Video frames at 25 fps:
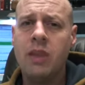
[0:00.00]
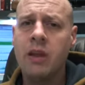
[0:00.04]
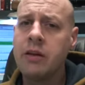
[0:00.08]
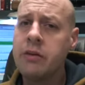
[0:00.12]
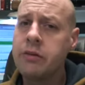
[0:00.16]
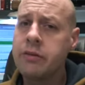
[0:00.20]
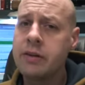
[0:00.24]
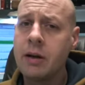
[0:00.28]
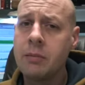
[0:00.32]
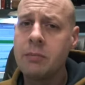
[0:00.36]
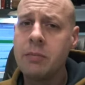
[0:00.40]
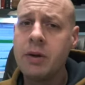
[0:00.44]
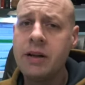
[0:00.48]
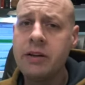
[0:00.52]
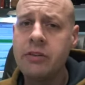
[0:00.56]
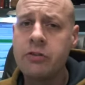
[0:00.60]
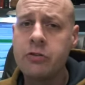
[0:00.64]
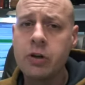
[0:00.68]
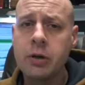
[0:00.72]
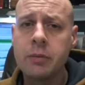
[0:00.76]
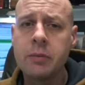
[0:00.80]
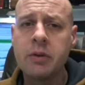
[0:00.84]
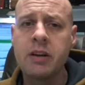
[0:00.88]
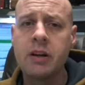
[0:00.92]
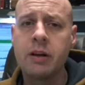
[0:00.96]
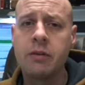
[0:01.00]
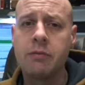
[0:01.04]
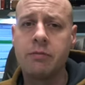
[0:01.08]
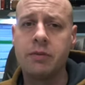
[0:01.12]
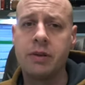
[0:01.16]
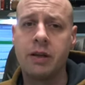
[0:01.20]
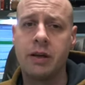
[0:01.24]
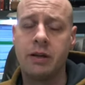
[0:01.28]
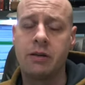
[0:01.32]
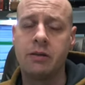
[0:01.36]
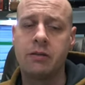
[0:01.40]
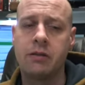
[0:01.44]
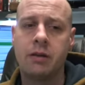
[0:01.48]
It's not mainstream enough
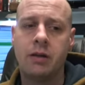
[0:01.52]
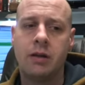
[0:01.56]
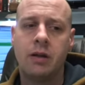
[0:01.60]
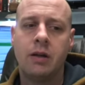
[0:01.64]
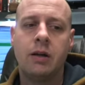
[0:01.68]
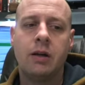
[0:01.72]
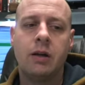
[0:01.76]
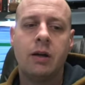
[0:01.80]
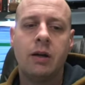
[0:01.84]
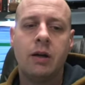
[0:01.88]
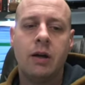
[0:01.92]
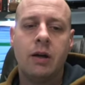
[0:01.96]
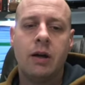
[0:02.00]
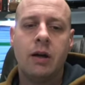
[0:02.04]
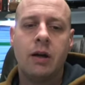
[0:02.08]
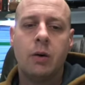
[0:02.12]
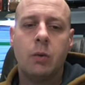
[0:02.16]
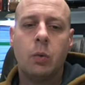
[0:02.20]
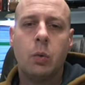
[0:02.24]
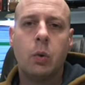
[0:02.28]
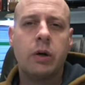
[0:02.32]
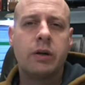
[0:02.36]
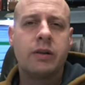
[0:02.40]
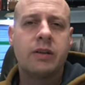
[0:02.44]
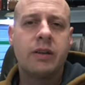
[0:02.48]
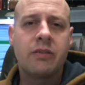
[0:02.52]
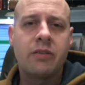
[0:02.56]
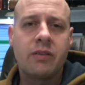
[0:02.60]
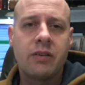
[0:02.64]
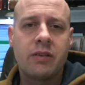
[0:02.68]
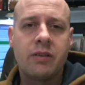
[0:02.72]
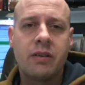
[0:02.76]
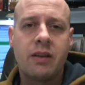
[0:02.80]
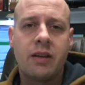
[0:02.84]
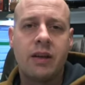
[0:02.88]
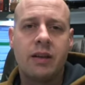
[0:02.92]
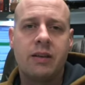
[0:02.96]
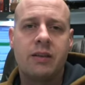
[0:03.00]
yet. What does
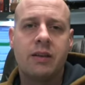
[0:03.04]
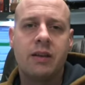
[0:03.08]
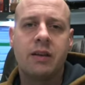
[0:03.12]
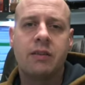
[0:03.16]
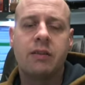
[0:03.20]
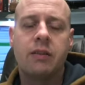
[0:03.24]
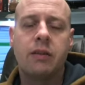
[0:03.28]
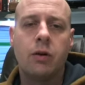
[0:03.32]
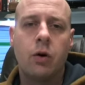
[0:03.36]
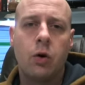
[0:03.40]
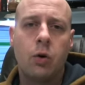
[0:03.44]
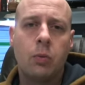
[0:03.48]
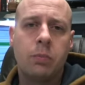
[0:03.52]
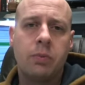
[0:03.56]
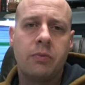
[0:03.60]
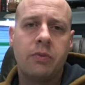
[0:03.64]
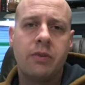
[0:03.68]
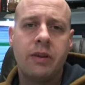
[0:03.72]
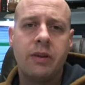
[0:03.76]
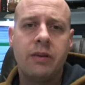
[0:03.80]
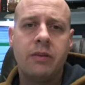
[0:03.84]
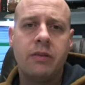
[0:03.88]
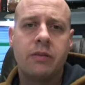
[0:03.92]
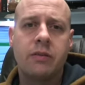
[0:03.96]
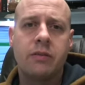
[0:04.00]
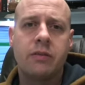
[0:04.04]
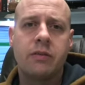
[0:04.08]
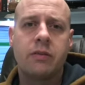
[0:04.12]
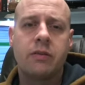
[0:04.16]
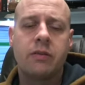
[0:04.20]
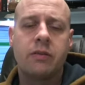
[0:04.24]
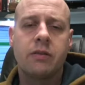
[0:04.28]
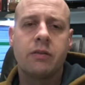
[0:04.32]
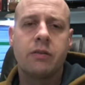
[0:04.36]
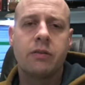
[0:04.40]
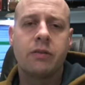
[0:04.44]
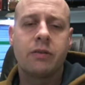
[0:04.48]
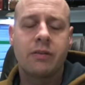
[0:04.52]
it take to get these
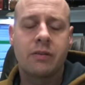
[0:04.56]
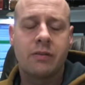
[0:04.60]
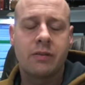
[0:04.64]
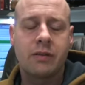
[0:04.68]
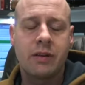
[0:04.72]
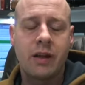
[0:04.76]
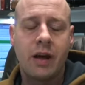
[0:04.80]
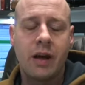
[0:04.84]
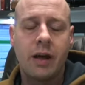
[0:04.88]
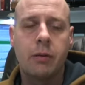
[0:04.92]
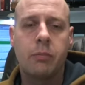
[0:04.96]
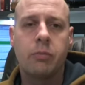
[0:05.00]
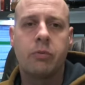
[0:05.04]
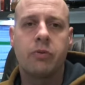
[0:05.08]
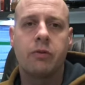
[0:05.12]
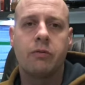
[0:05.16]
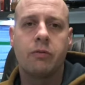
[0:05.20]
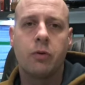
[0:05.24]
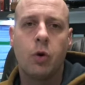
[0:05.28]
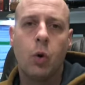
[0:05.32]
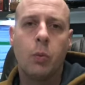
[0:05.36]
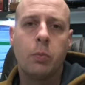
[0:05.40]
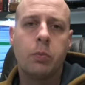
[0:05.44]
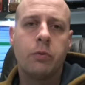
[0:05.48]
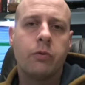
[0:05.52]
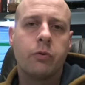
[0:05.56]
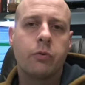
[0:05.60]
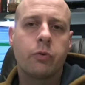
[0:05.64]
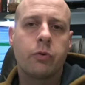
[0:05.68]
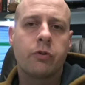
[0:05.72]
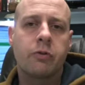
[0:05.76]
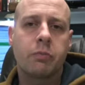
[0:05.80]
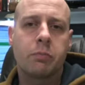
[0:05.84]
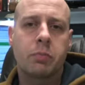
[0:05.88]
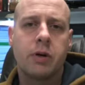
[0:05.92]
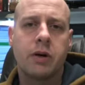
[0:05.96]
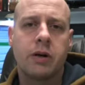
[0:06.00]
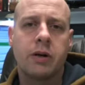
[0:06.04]
types of open
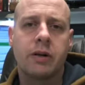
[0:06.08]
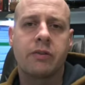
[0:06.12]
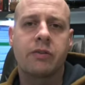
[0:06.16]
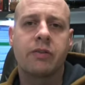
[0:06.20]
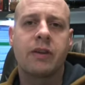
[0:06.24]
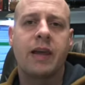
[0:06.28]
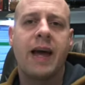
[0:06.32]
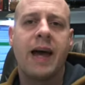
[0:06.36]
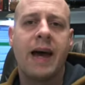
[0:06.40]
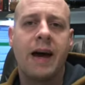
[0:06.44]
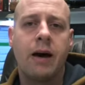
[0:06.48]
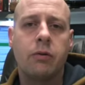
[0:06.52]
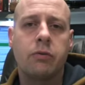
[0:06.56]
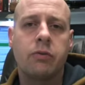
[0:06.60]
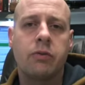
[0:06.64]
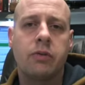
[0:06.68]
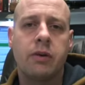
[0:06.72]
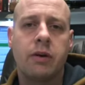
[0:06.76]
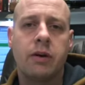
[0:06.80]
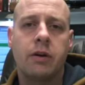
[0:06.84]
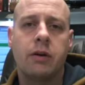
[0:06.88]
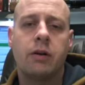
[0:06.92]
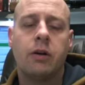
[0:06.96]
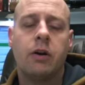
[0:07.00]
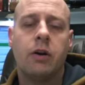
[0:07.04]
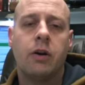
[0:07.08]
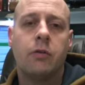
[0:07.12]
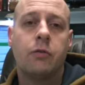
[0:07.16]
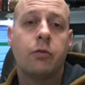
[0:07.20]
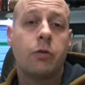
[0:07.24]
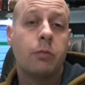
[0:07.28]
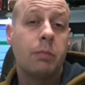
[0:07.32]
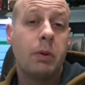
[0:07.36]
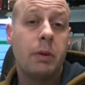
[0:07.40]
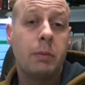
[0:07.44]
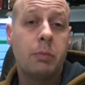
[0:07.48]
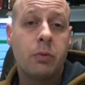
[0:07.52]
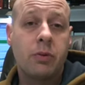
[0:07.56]
source products out there
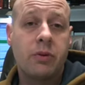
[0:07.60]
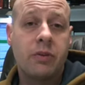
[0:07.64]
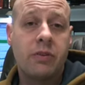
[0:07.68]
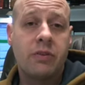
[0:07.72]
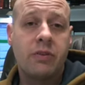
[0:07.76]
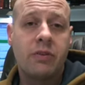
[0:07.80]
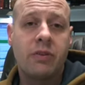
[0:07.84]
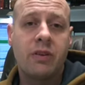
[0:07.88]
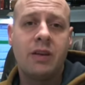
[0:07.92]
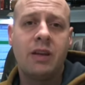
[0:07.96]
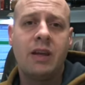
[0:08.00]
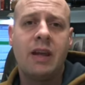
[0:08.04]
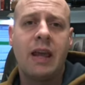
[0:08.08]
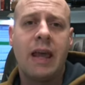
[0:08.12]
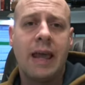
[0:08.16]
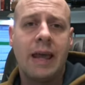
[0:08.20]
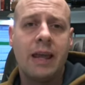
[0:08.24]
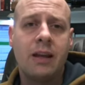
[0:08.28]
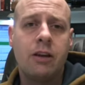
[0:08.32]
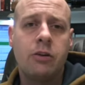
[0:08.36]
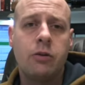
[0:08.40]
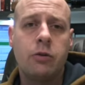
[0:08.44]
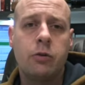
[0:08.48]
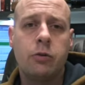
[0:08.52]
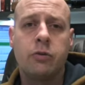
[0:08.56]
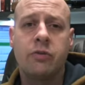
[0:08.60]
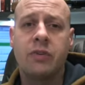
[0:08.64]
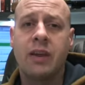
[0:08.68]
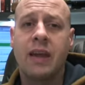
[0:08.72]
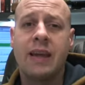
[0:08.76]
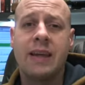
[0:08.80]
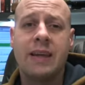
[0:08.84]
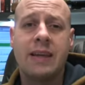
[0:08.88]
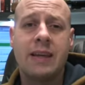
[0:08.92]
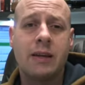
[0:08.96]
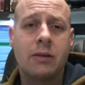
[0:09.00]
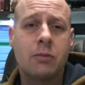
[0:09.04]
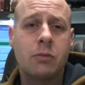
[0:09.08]
for people to see and use
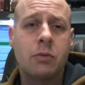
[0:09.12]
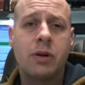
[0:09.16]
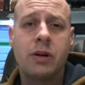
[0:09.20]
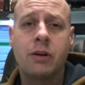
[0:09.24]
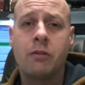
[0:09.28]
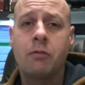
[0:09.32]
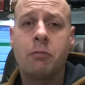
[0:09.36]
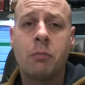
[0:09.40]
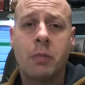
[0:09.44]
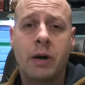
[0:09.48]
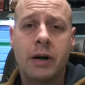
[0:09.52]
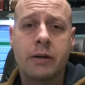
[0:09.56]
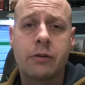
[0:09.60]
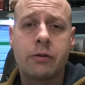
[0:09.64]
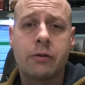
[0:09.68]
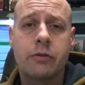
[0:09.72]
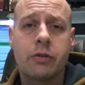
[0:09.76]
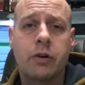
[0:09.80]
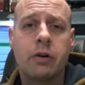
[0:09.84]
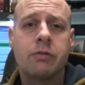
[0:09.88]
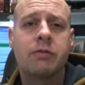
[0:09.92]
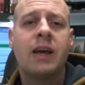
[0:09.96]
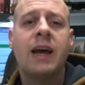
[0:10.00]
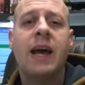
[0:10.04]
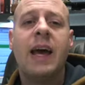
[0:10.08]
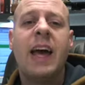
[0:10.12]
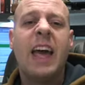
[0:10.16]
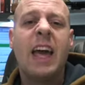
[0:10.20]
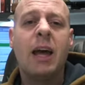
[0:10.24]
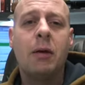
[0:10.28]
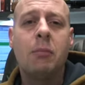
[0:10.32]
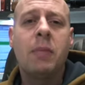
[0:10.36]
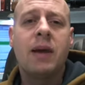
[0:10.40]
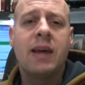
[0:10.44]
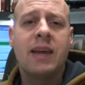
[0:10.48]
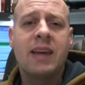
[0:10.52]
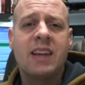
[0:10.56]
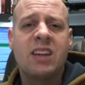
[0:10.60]
and get rid of Microsoft
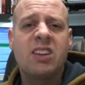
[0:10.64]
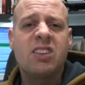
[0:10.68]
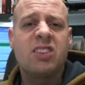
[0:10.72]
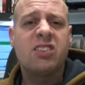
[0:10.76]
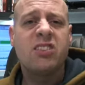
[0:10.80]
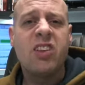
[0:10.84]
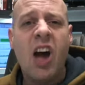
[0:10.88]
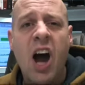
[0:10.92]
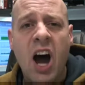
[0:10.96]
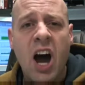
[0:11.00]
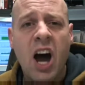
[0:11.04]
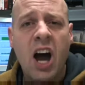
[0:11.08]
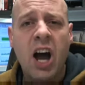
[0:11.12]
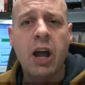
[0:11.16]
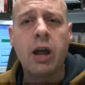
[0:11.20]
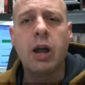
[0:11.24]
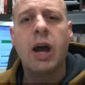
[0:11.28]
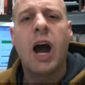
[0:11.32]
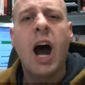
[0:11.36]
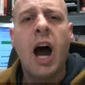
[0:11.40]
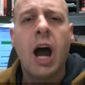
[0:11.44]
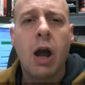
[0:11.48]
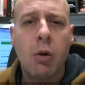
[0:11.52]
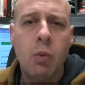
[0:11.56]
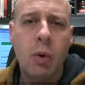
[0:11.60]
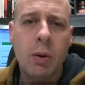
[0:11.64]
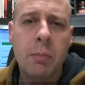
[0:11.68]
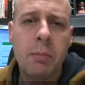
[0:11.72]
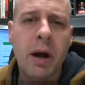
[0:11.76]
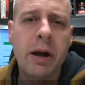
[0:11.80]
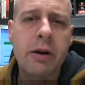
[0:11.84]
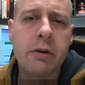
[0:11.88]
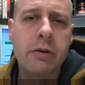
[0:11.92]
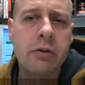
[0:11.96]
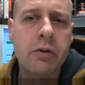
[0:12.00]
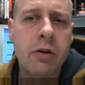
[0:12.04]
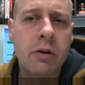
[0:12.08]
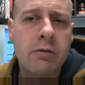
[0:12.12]
and make it die? I want
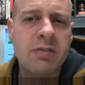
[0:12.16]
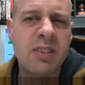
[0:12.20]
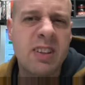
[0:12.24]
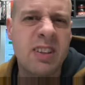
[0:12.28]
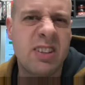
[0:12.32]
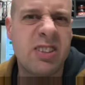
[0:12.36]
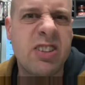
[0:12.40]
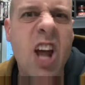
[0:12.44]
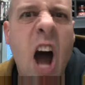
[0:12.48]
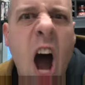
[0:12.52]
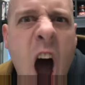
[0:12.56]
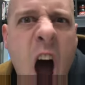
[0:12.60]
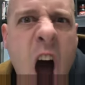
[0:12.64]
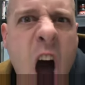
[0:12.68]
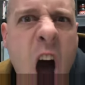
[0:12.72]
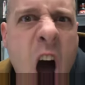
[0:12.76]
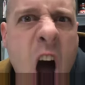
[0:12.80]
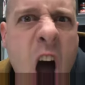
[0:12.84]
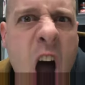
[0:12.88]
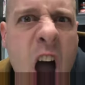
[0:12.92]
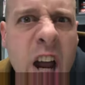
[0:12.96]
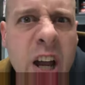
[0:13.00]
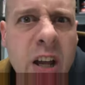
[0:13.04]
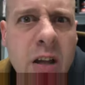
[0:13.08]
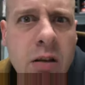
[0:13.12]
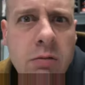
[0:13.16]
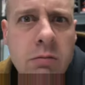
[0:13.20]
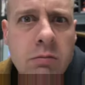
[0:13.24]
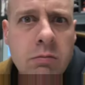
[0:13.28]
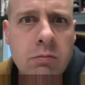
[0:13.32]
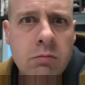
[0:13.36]
Microsoft to die.